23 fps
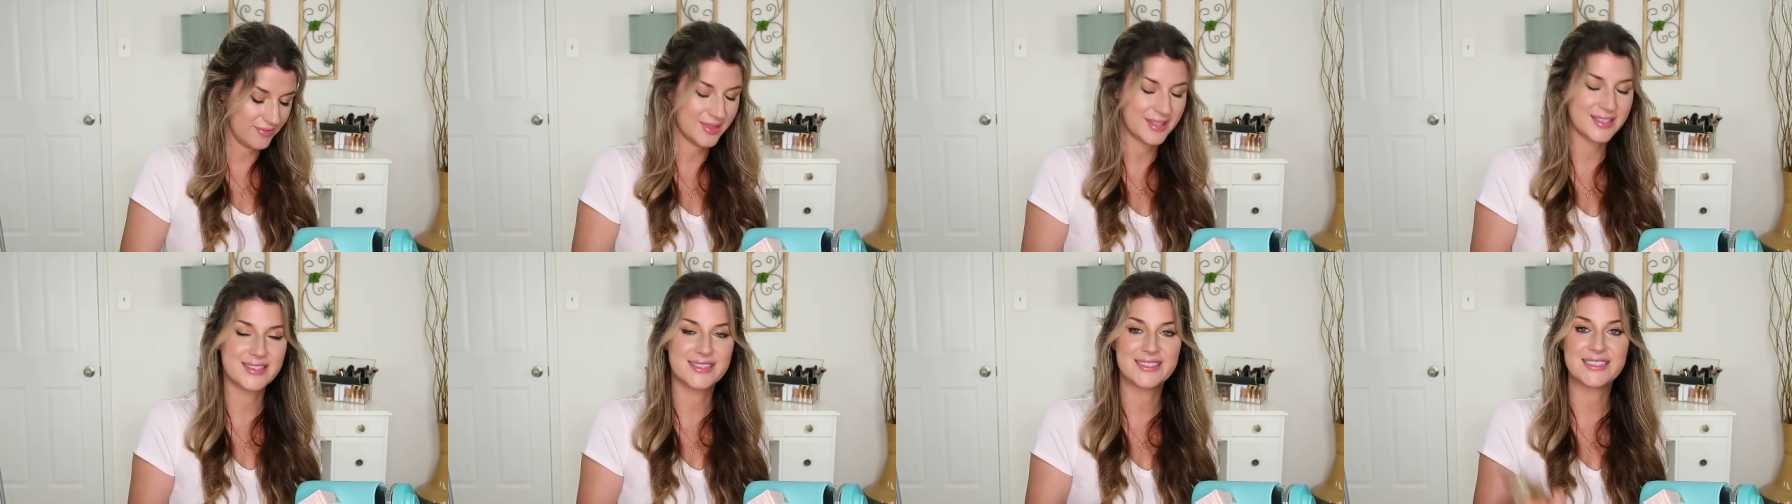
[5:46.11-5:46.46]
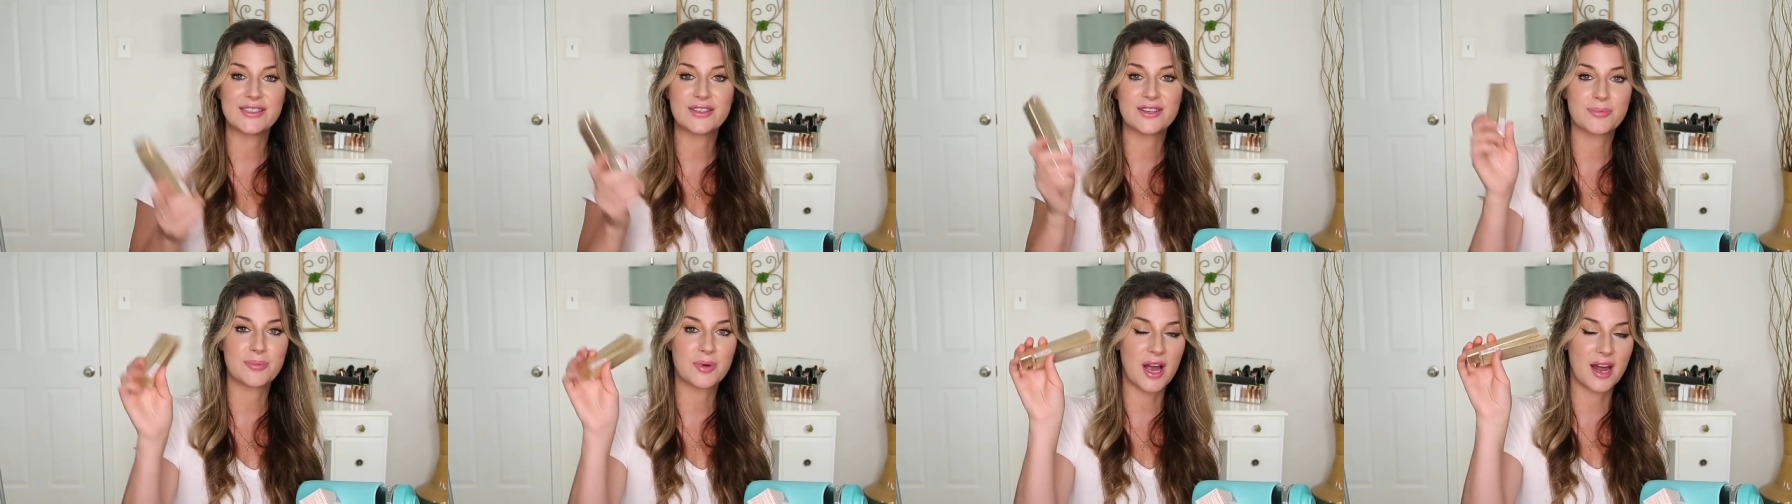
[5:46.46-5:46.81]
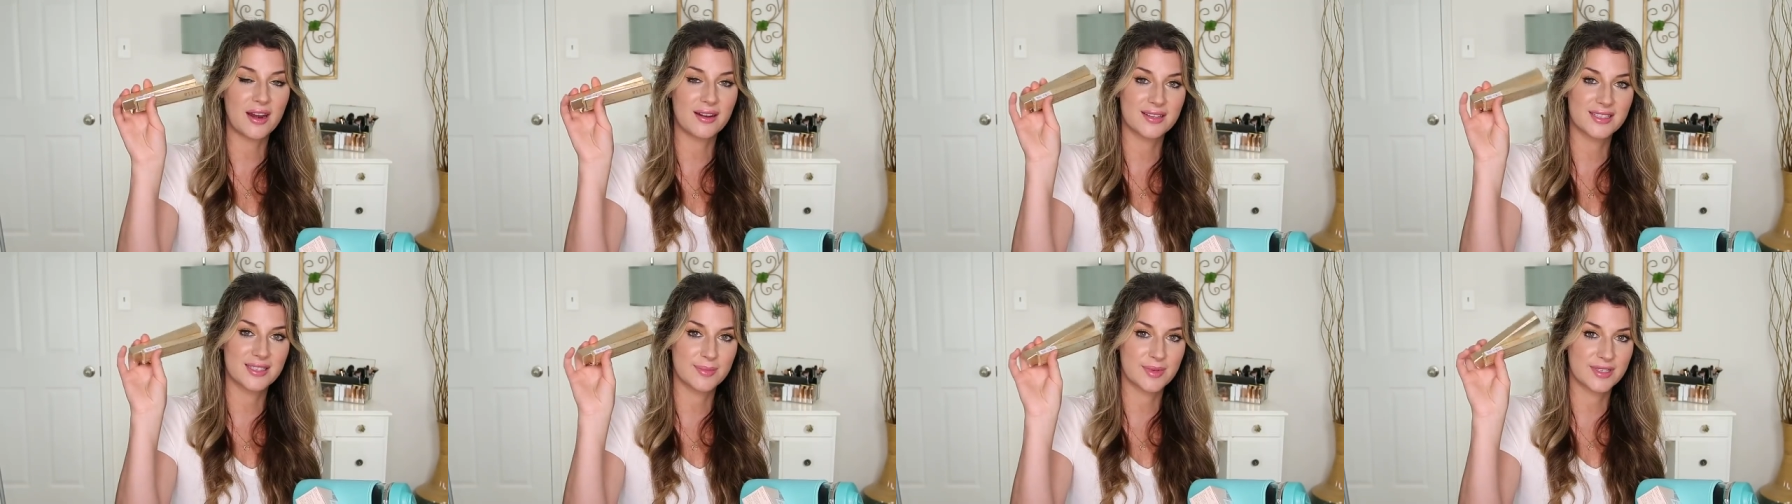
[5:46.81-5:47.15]
The Stila
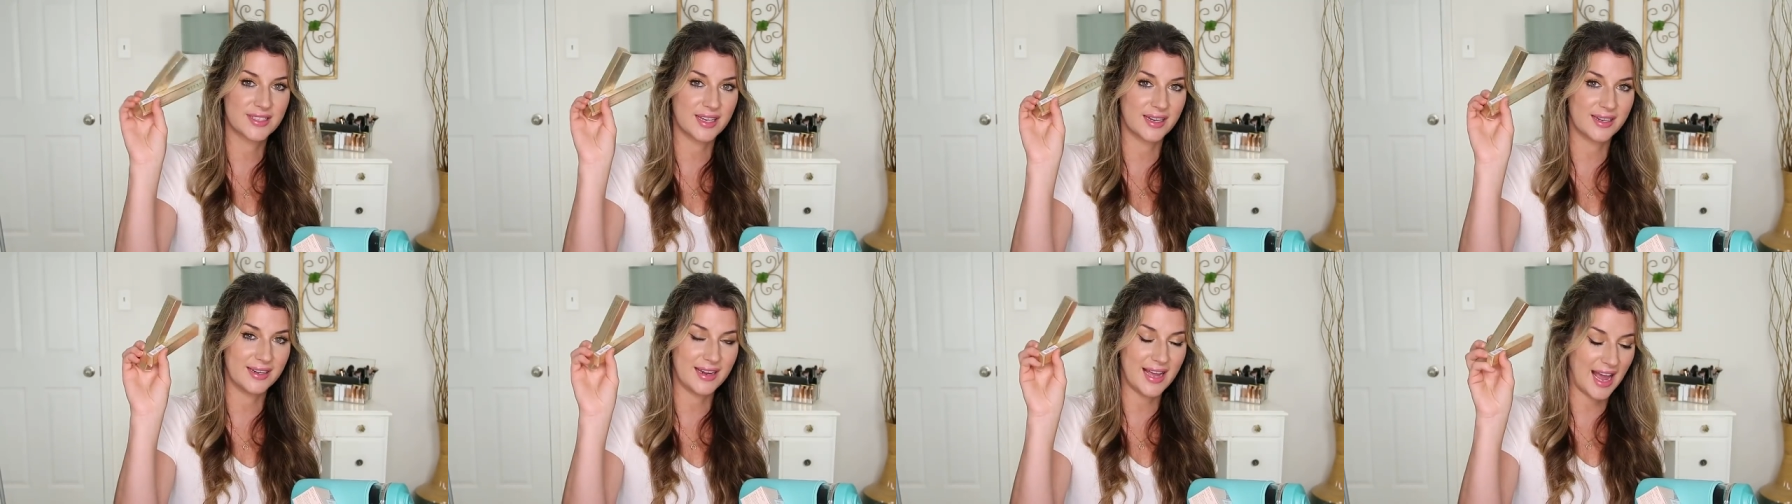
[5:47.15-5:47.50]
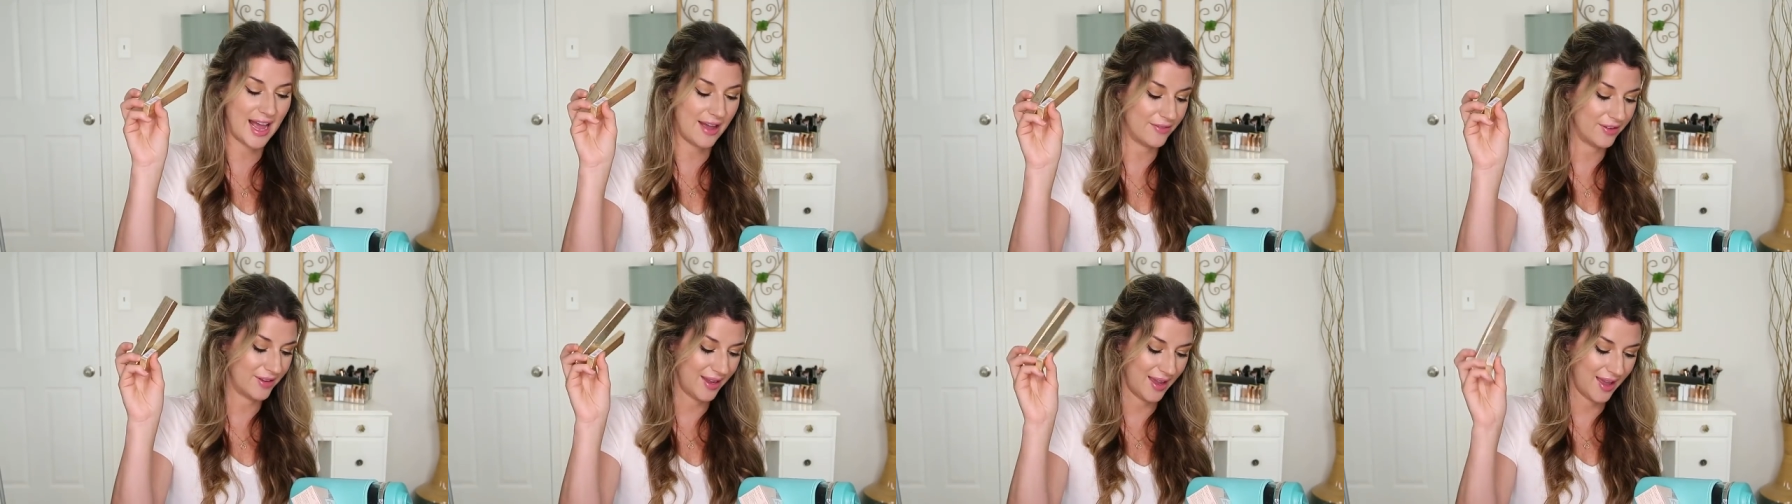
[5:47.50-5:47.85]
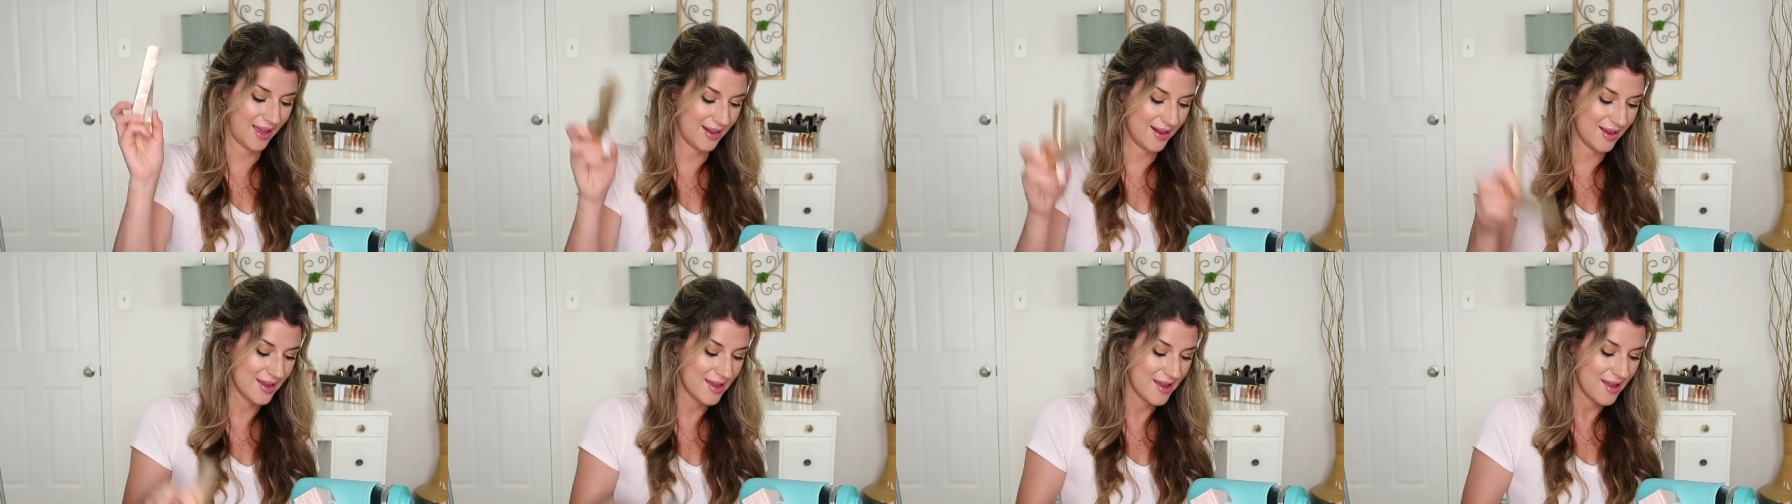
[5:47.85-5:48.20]
products I'm excited to have
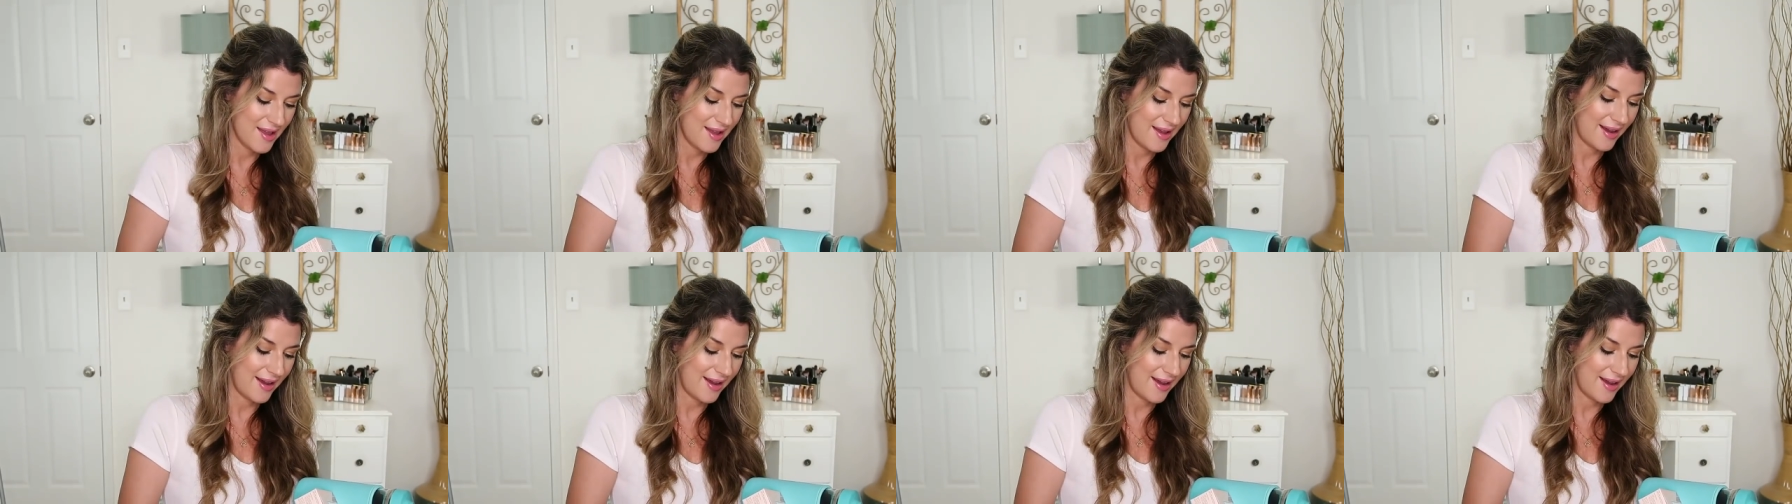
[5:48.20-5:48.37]
again.